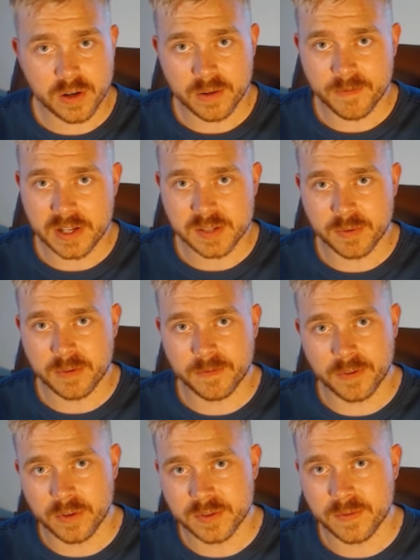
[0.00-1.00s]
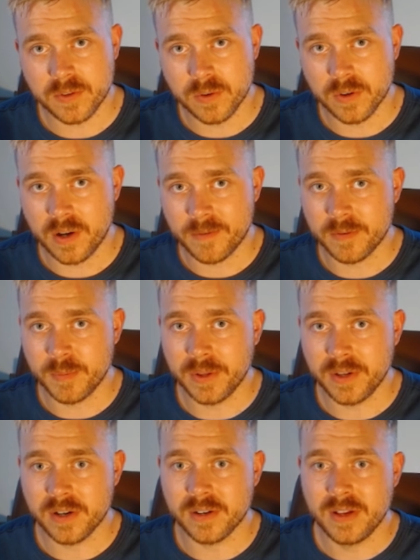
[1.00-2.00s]
on investment, for those of you who are not
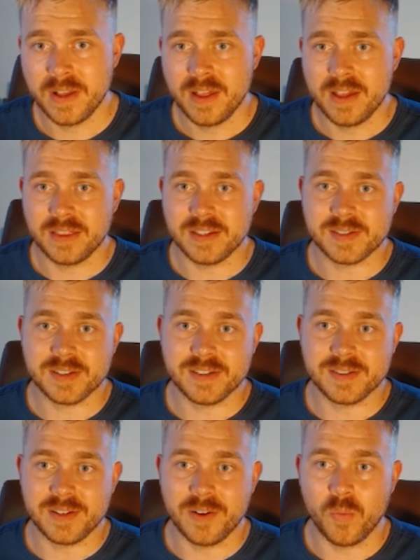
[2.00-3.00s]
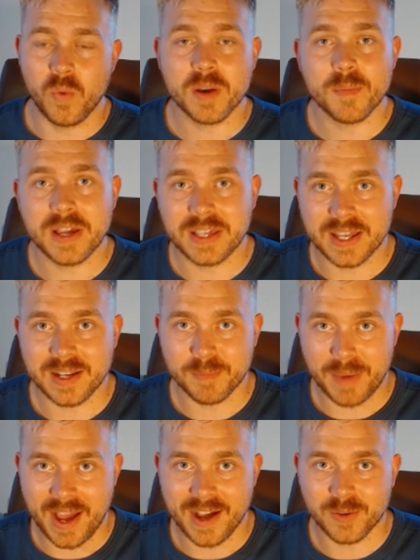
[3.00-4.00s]
familiar, this is, what am I getting
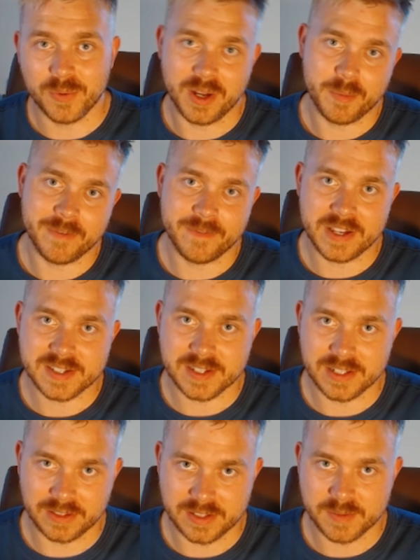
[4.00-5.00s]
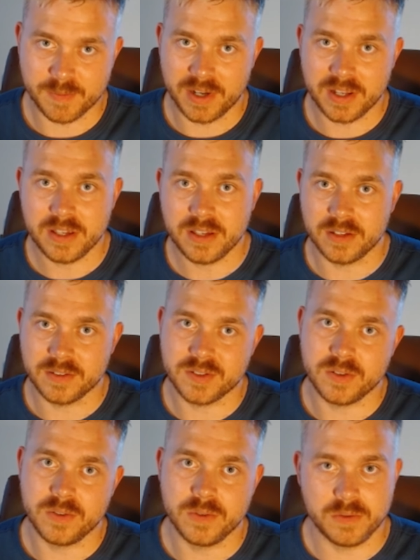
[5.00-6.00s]
back when I'm investing this money
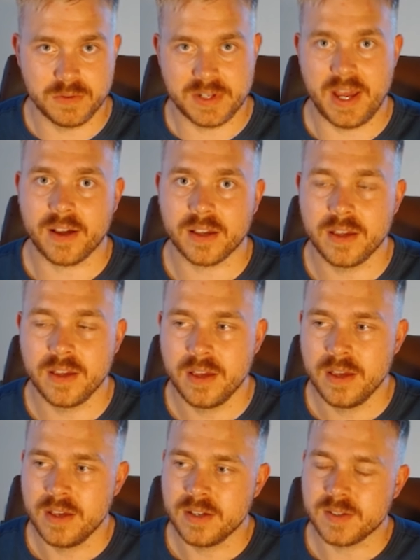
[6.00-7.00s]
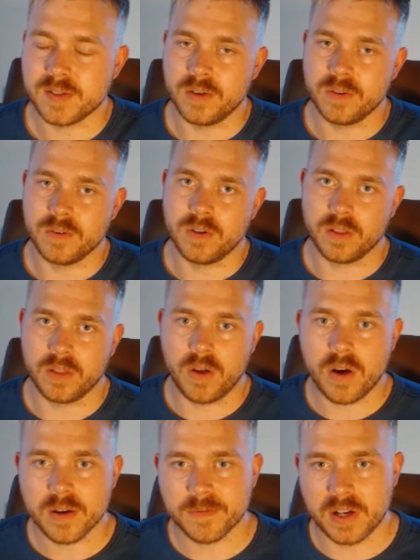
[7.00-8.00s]
into new tech? So a
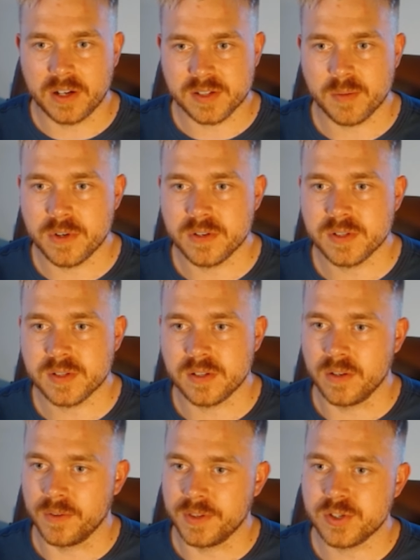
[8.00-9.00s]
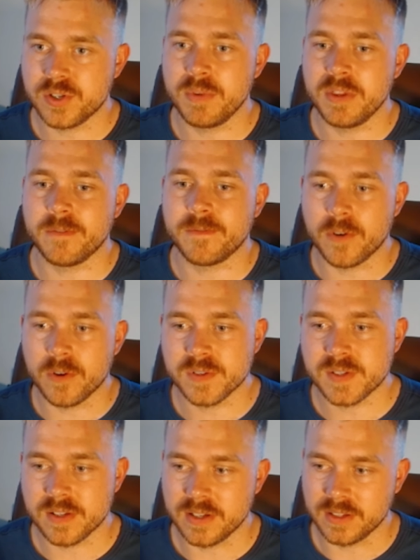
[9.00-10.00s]
lot of customers, this should be the
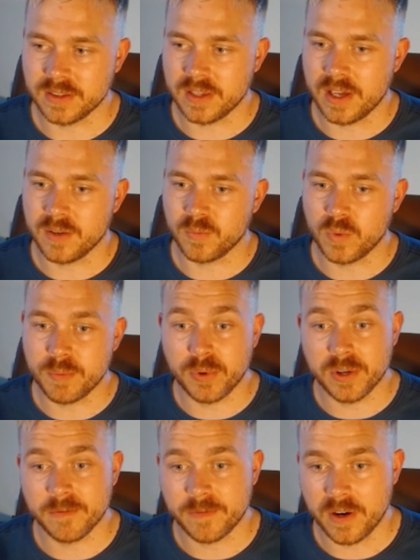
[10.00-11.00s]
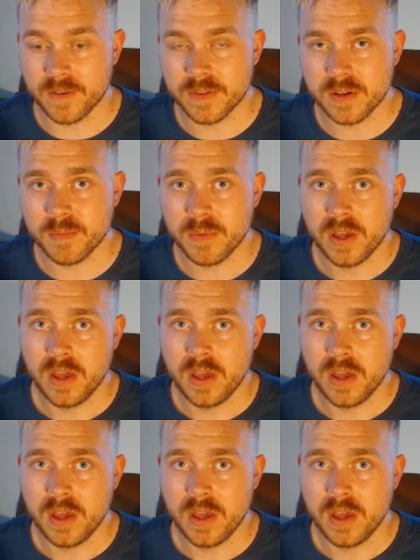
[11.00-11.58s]
first thing that we put in front of them.